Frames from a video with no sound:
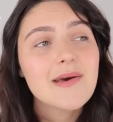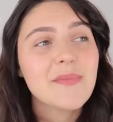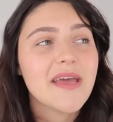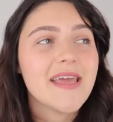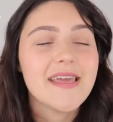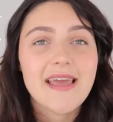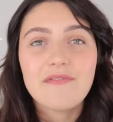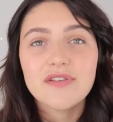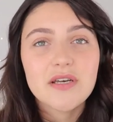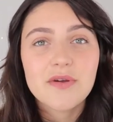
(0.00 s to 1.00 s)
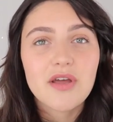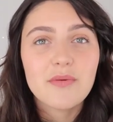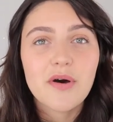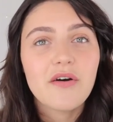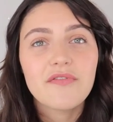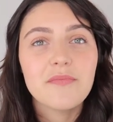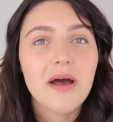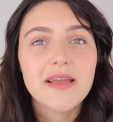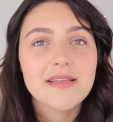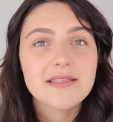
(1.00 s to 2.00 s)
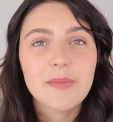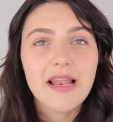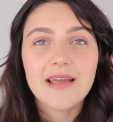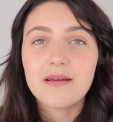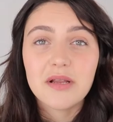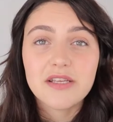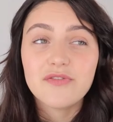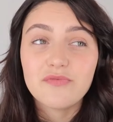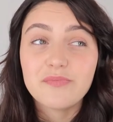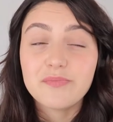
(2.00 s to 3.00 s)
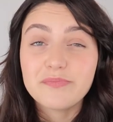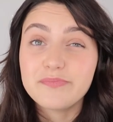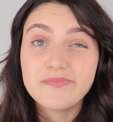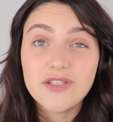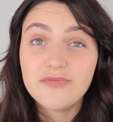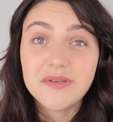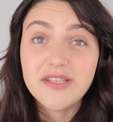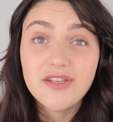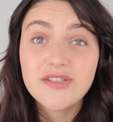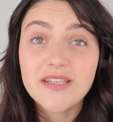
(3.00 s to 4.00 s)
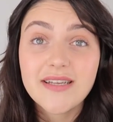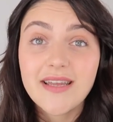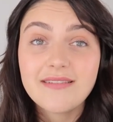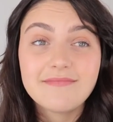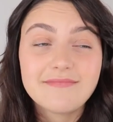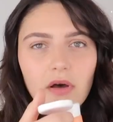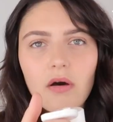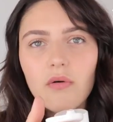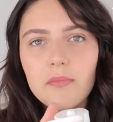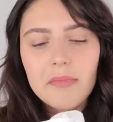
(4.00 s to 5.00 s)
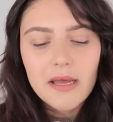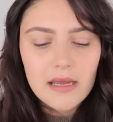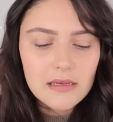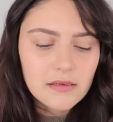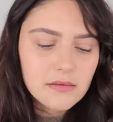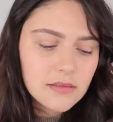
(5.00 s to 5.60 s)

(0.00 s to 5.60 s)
But he, every time I go in the bathroom, I can smell it, and I'm like, you've been using it again? Oh man.